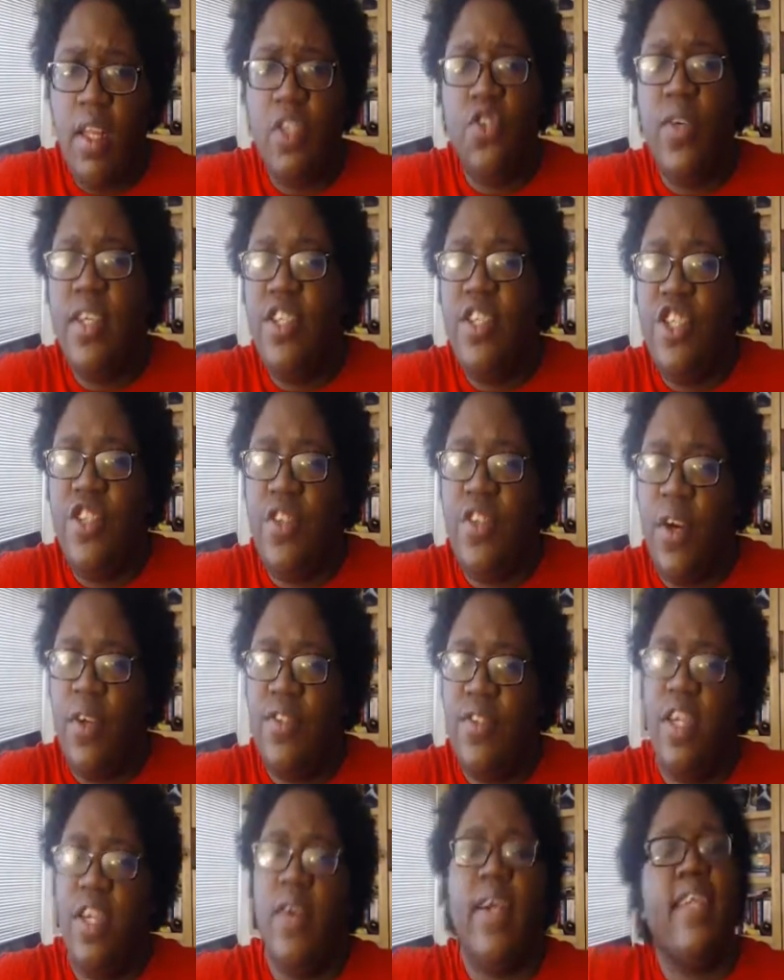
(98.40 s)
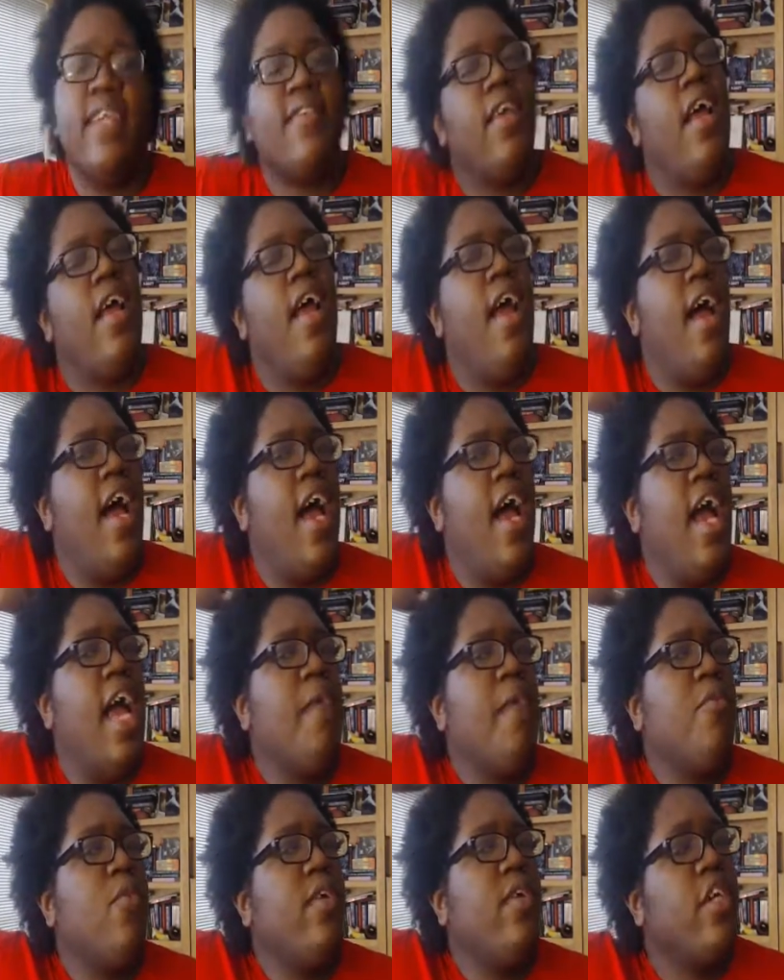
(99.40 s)
trilogies or series.
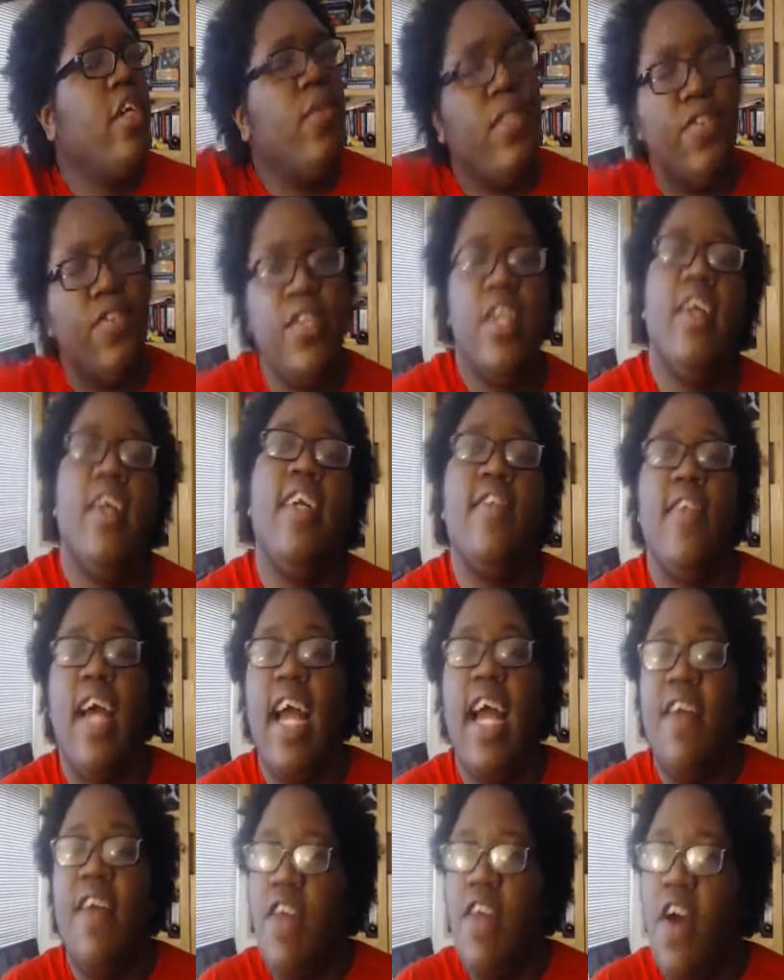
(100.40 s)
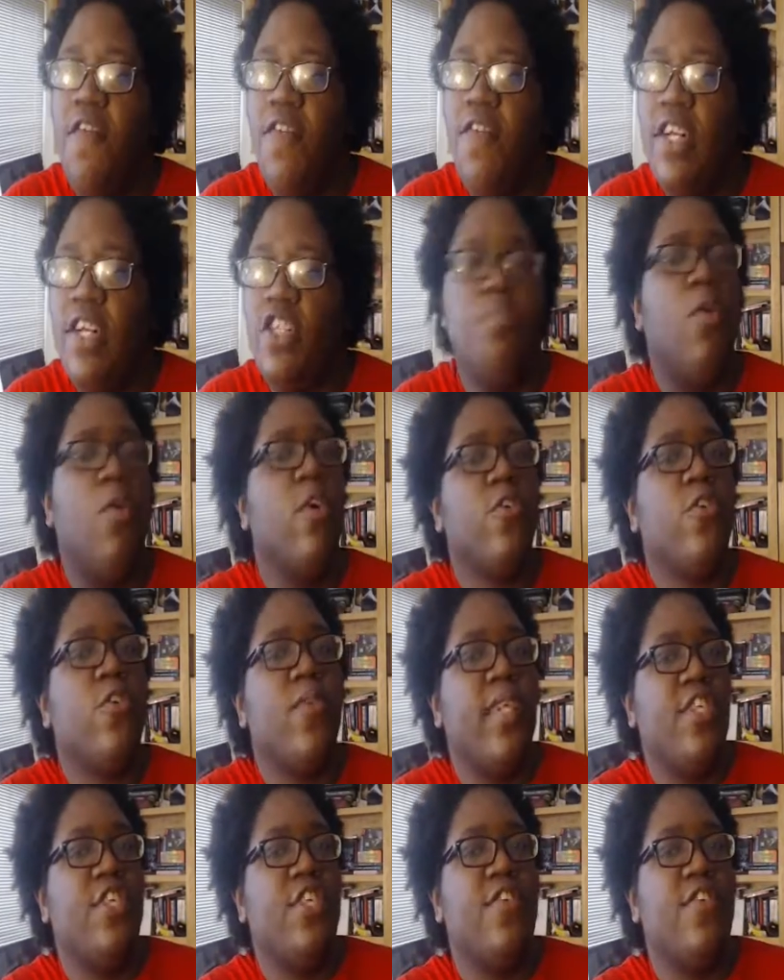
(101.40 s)
I'm going to go with series. I have now finished more
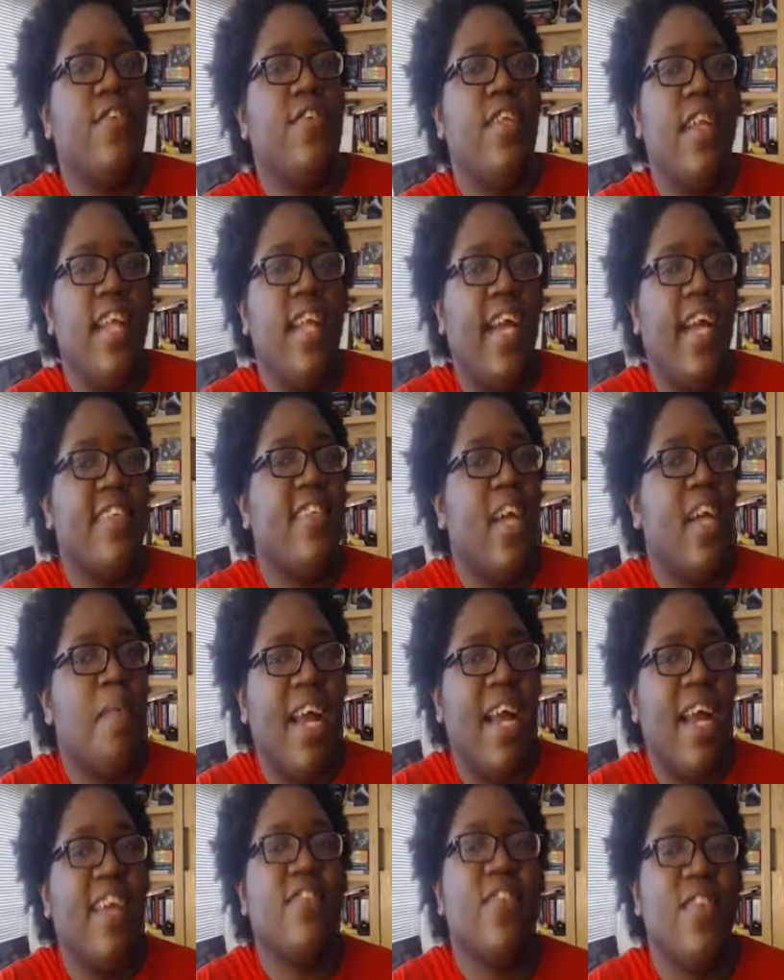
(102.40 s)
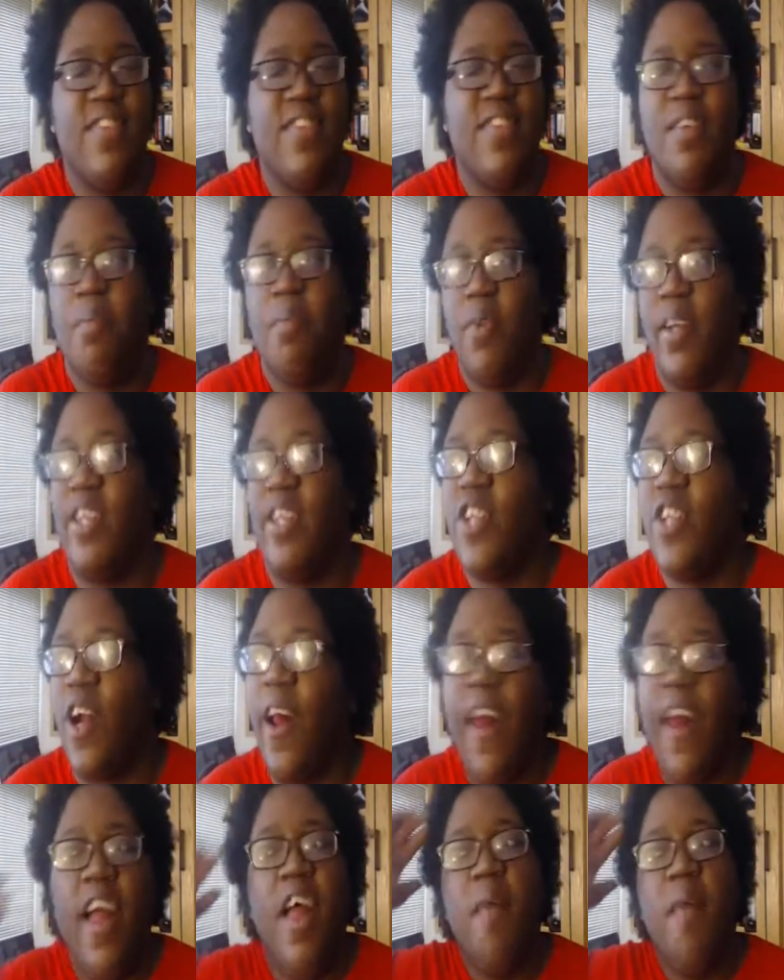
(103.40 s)
trilogies than the last time I answered this, I'm pretty
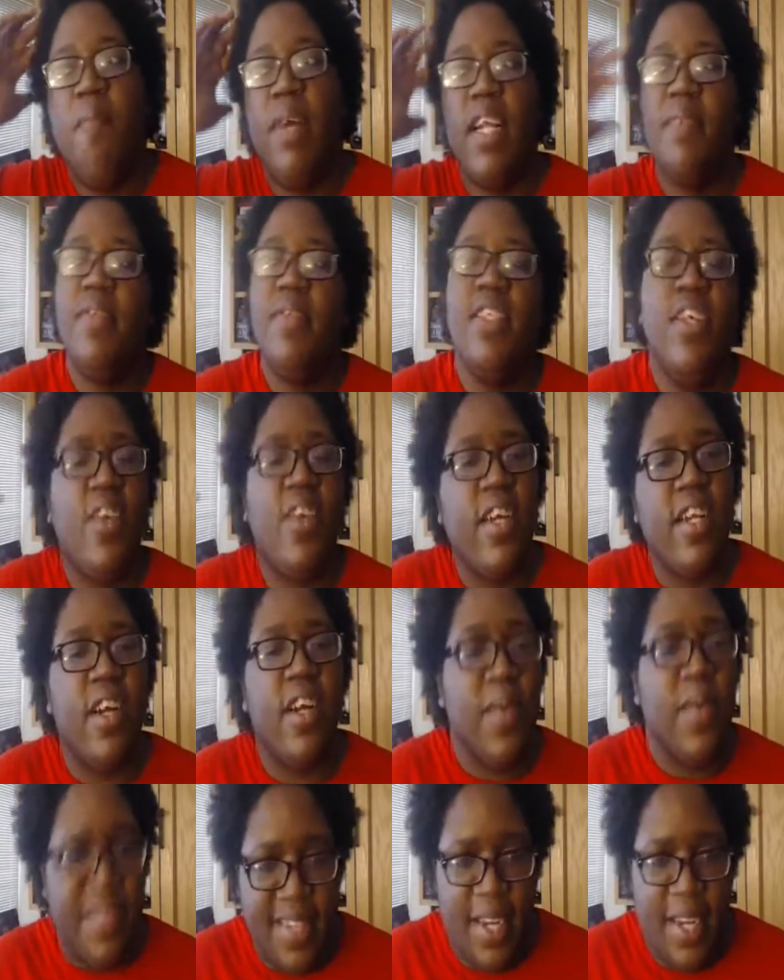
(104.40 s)
sure, but I'm still going to go with